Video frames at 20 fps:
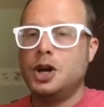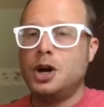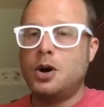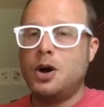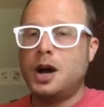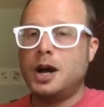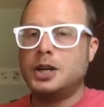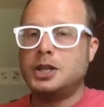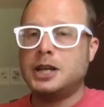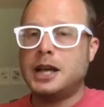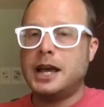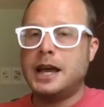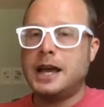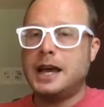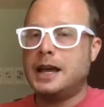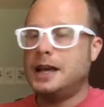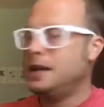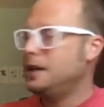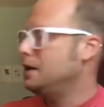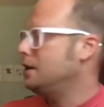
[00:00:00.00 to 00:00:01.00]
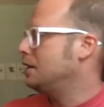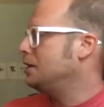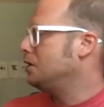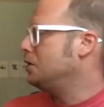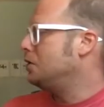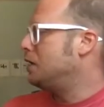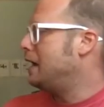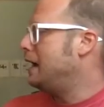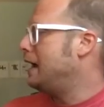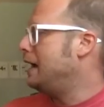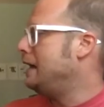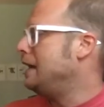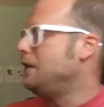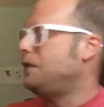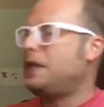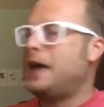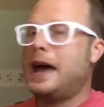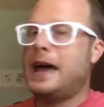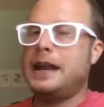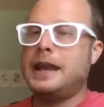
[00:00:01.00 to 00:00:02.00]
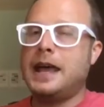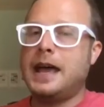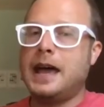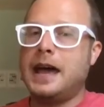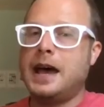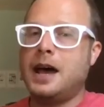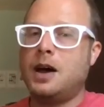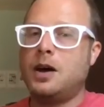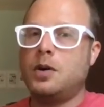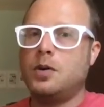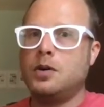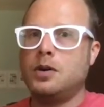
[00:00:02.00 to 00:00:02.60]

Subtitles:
RJ, you can't eat that now."